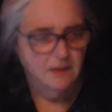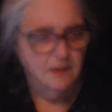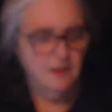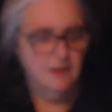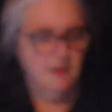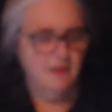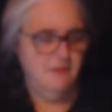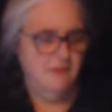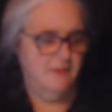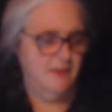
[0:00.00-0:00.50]

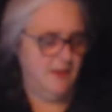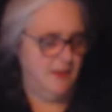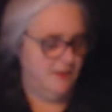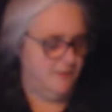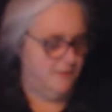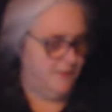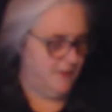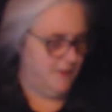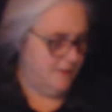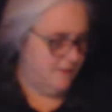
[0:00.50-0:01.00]
to see
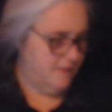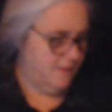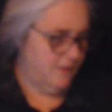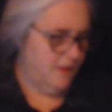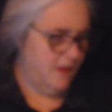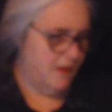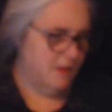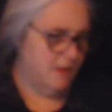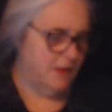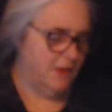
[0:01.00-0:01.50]
if this will
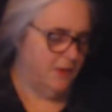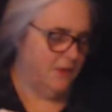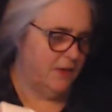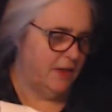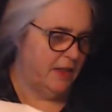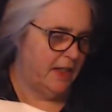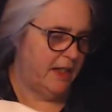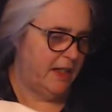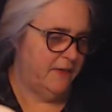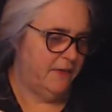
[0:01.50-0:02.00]
all go
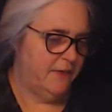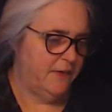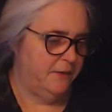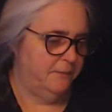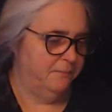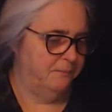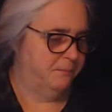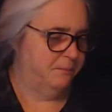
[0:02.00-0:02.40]
together.